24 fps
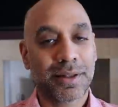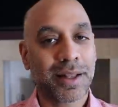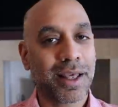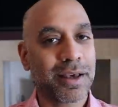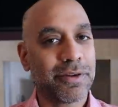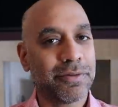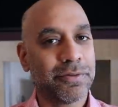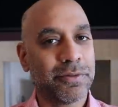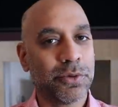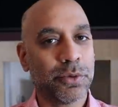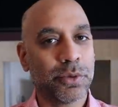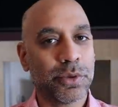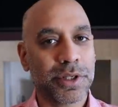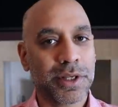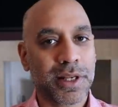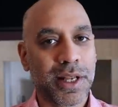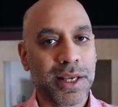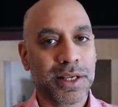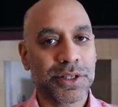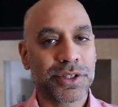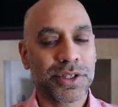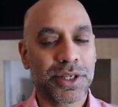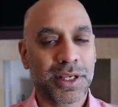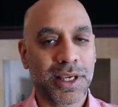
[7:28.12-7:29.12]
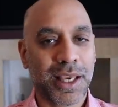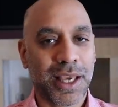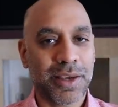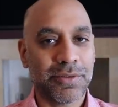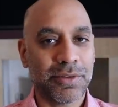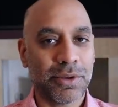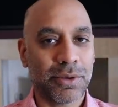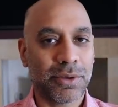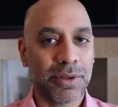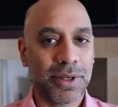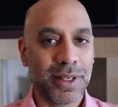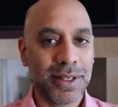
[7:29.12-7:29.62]
That forward nature gave
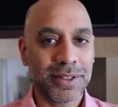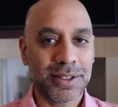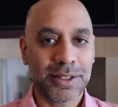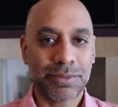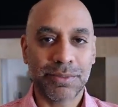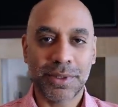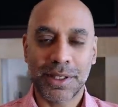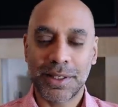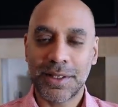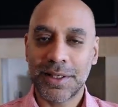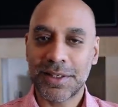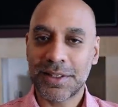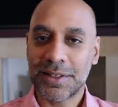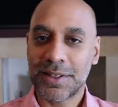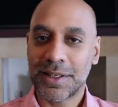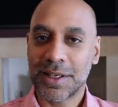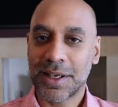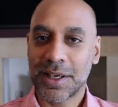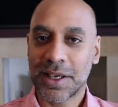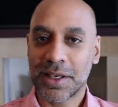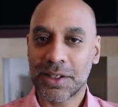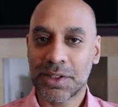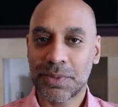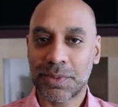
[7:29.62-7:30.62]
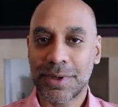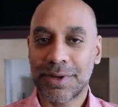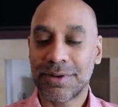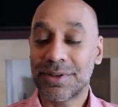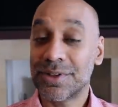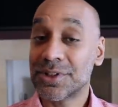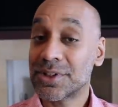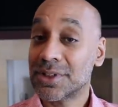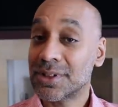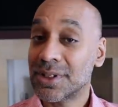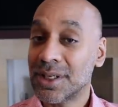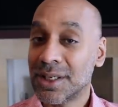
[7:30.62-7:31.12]
you an intimate listening
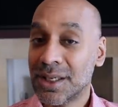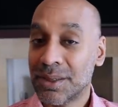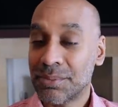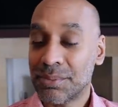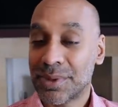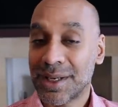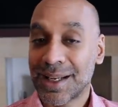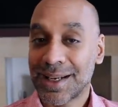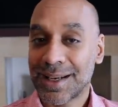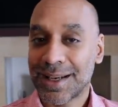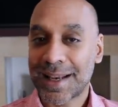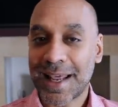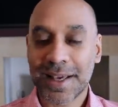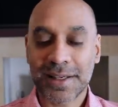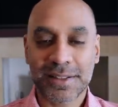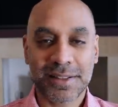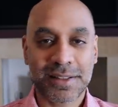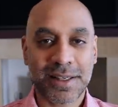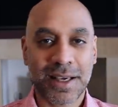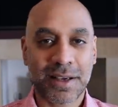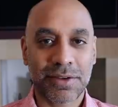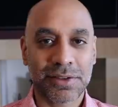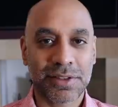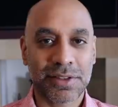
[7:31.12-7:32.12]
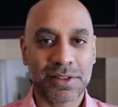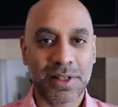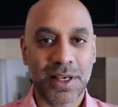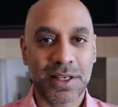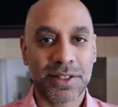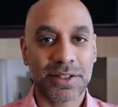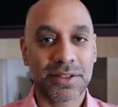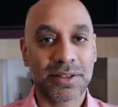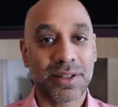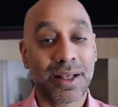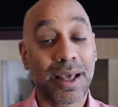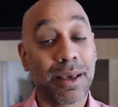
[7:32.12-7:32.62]
experience, but it lacked
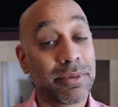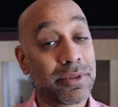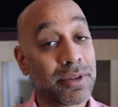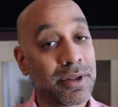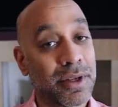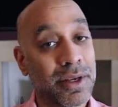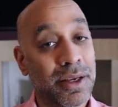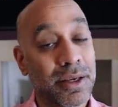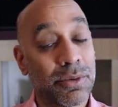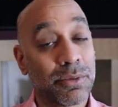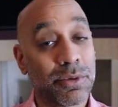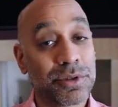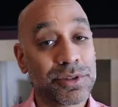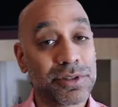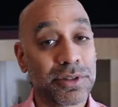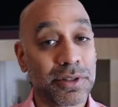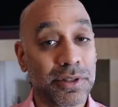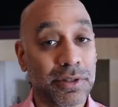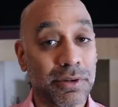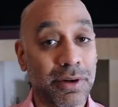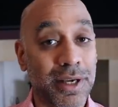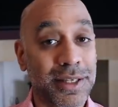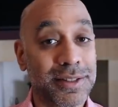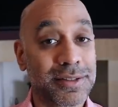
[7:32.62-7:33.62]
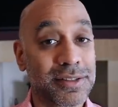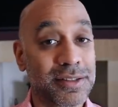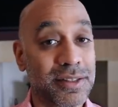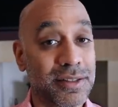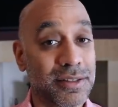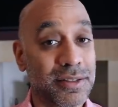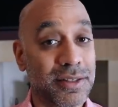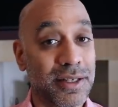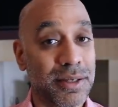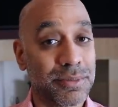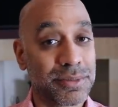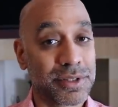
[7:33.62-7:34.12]
soundstage depth. It wasn't the greatest
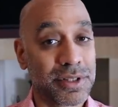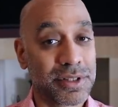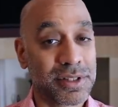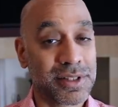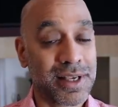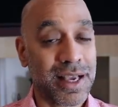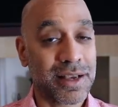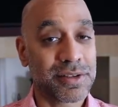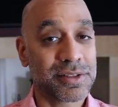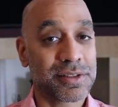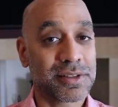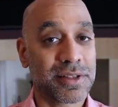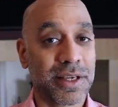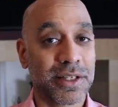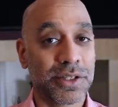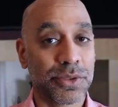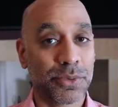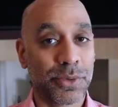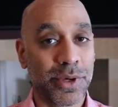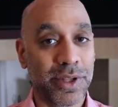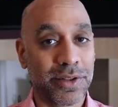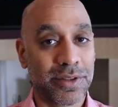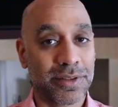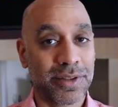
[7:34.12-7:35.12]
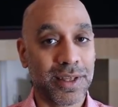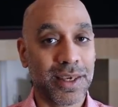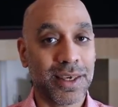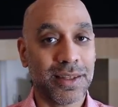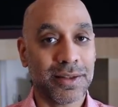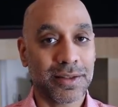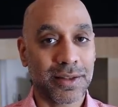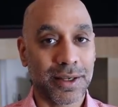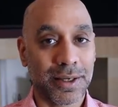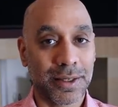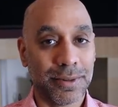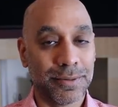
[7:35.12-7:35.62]
in terms of soundstage width
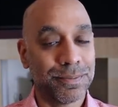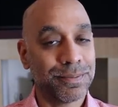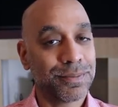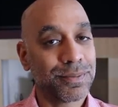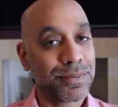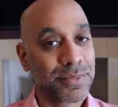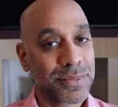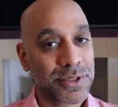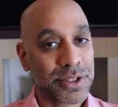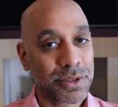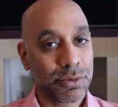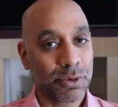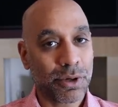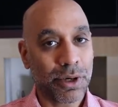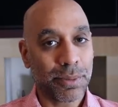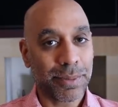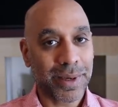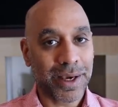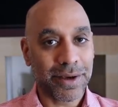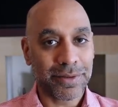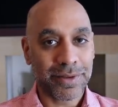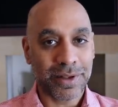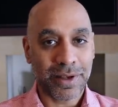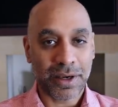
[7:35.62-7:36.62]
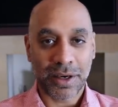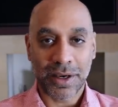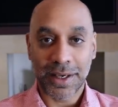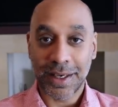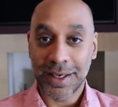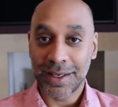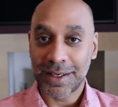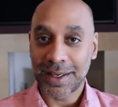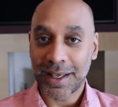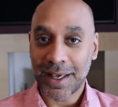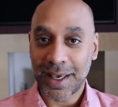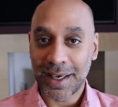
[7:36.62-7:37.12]
either. So what about the
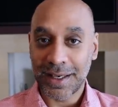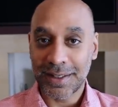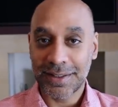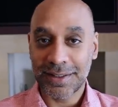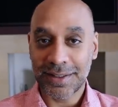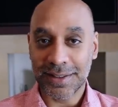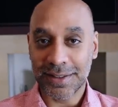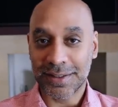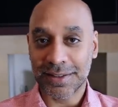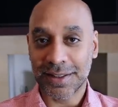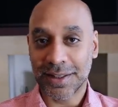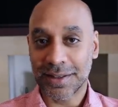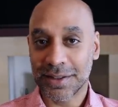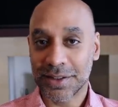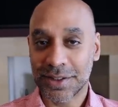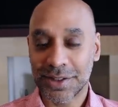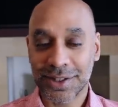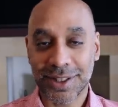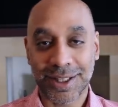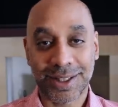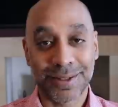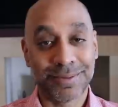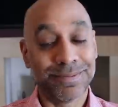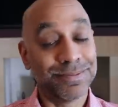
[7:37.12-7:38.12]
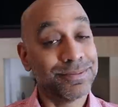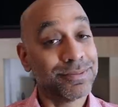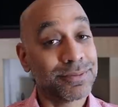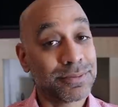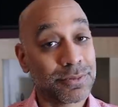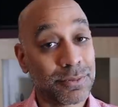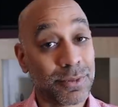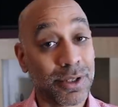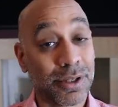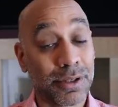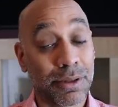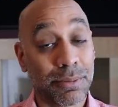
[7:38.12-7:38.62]
IN80 signature?
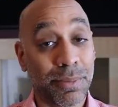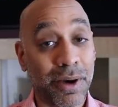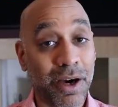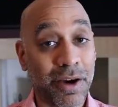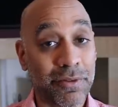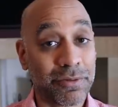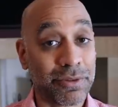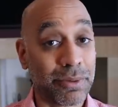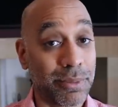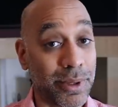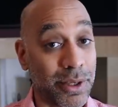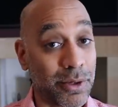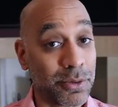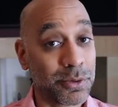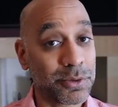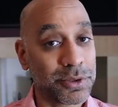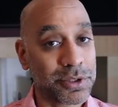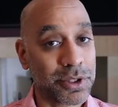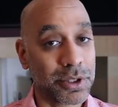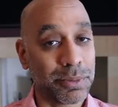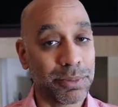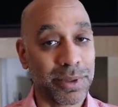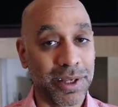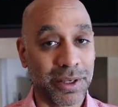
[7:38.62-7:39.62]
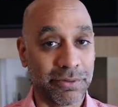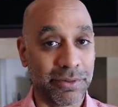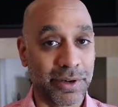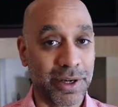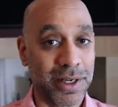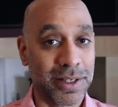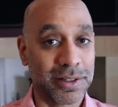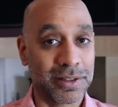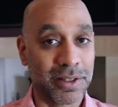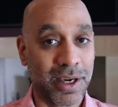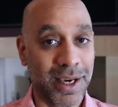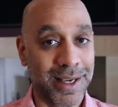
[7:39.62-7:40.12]
Well, apart from it also being
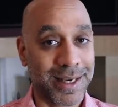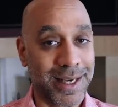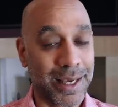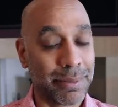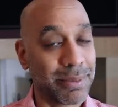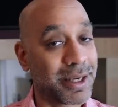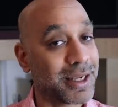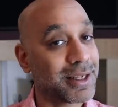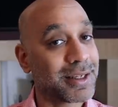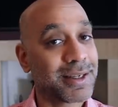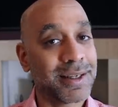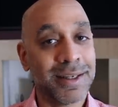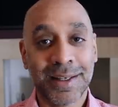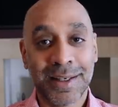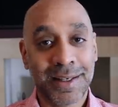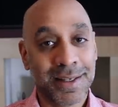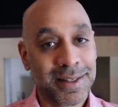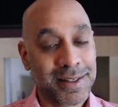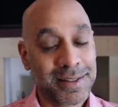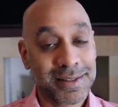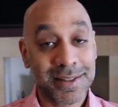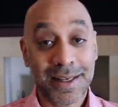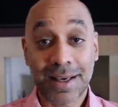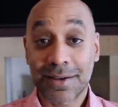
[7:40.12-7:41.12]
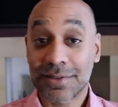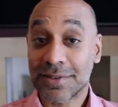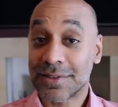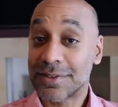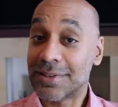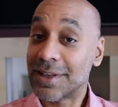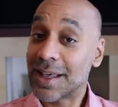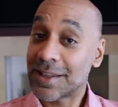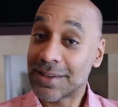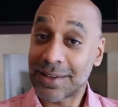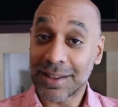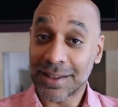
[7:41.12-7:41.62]
very dynamic, it sounds
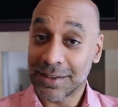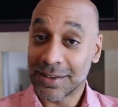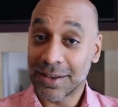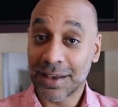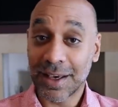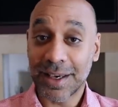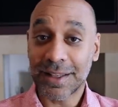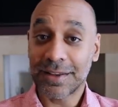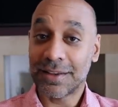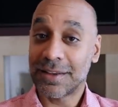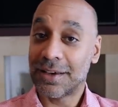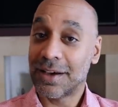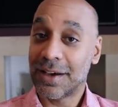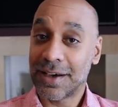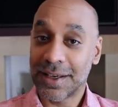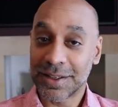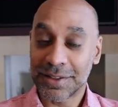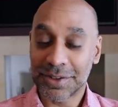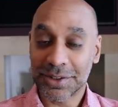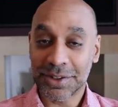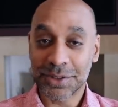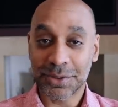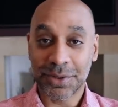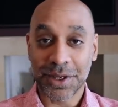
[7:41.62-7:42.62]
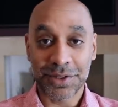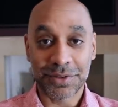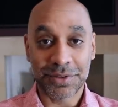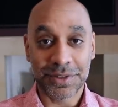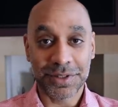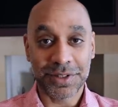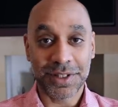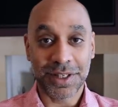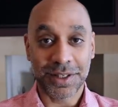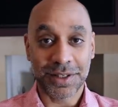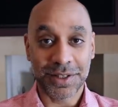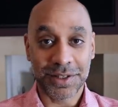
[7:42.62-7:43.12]
nothing like the
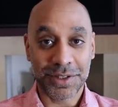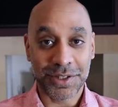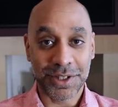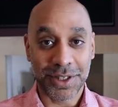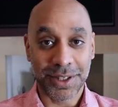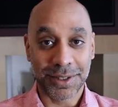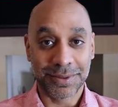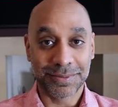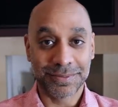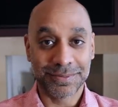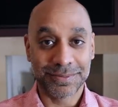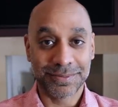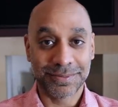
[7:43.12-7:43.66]
IN200 signature.